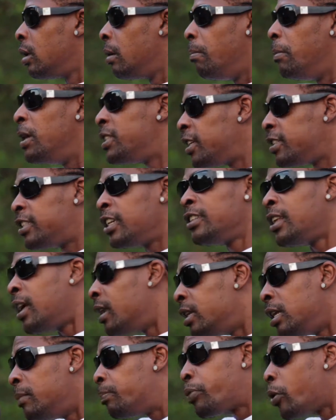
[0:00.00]
Busy signal
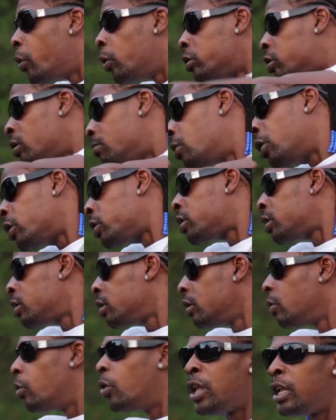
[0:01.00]
did prone to bus.
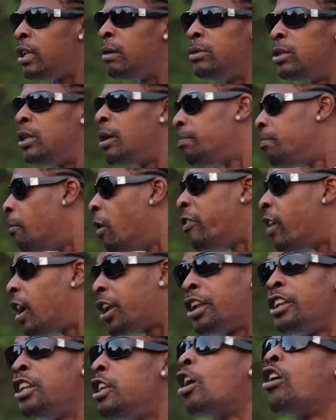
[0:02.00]
The whole of them, the
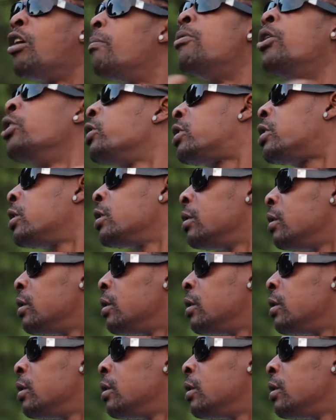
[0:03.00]
mother did a bus.